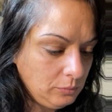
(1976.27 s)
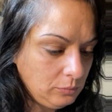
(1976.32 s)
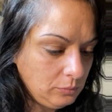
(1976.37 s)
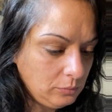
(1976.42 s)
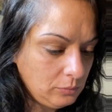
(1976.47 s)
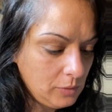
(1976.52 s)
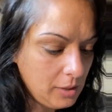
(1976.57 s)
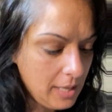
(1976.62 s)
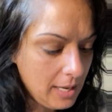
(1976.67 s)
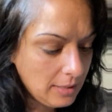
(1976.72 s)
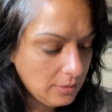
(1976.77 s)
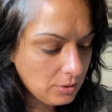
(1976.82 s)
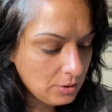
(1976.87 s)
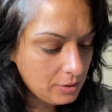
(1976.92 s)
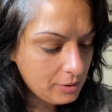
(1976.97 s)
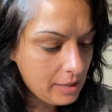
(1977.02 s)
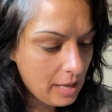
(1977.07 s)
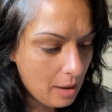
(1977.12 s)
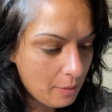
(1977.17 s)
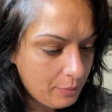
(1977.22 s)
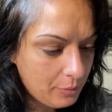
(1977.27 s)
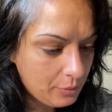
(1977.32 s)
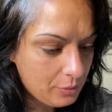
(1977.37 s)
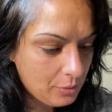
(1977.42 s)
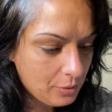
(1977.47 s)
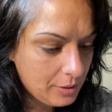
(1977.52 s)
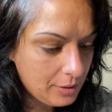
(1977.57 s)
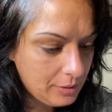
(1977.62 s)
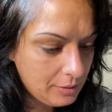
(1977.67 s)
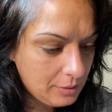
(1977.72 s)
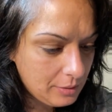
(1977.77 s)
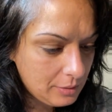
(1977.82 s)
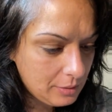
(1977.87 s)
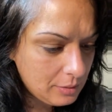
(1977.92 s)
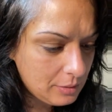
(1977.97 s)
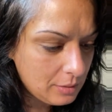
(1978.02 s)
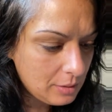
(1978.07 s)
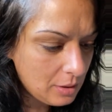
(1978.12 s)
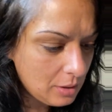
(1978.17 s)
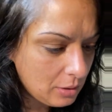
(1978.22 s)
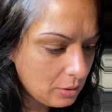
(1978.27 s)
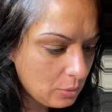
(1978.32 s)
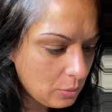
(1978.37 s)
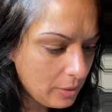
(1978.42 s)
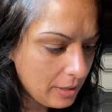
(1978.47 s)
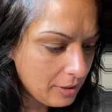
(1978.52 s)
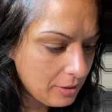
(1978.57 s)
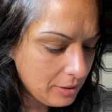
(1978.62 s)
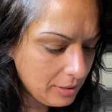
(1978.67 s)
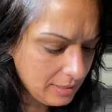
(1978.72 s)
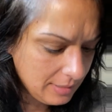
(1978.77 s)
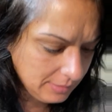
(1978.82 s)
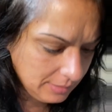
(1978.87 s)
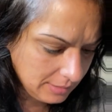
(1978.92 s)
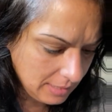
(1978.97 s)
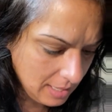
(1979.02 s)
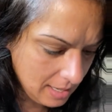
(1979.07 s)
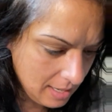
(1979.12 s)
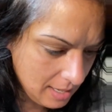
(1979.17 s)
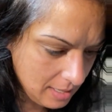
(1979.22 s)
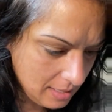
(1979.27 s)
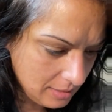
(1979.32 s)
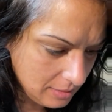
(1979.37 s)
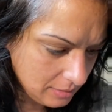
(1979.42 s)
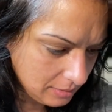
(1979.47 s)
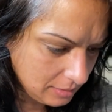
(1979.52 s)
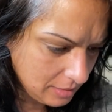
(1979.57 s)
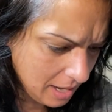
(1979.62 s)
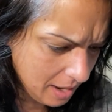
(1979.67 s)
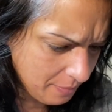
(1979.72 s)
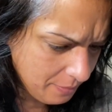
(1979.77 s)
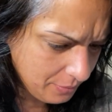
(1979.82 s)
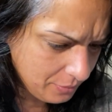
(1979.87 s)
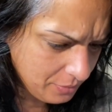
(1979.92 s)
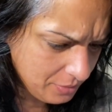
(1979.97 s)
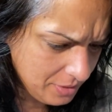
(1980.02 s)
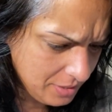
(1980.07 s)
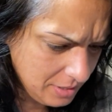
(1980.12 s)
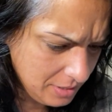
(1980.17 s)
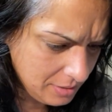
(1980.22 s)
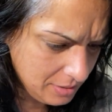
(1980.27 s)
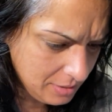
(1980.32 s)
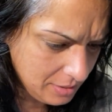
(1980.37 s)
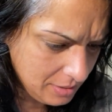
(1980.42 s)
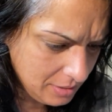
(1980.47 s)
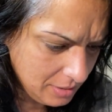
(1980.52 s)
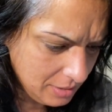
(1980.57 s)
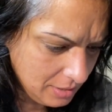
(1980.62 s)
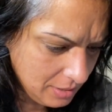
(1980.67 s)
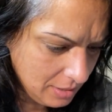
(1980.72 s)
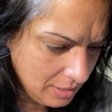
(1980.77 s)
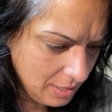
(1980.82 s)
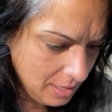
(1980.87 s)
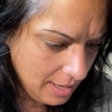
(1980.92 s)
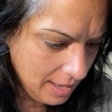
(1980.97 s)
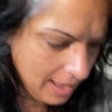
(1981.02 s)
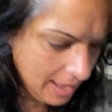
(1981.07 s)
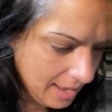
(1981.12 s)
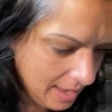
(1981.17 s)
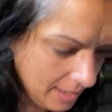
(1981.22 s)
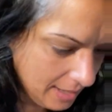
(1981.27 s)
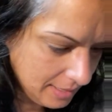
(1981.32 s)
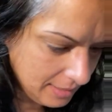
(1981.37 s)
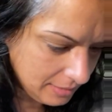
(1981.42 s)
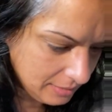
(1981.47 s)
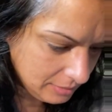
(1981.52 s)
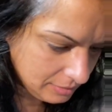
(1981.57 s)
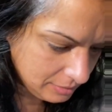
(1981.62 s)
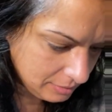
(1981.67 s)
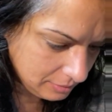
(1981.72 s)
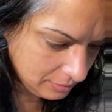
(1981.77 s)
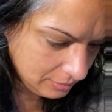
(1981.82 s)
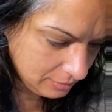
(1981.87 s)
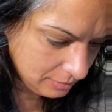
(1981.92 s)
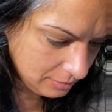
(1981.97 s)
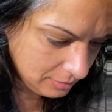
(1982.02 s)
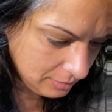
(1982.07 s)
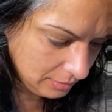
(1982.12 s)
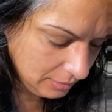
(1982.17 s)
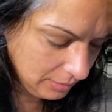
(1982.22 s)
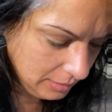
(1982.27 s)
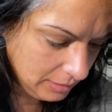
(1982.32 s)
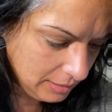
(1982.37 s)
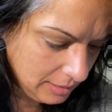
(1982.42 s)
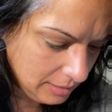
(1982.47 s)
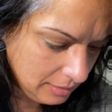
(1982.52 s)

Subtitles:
Cancer and Capricorn, Aquarius and Capricorn, and Virgo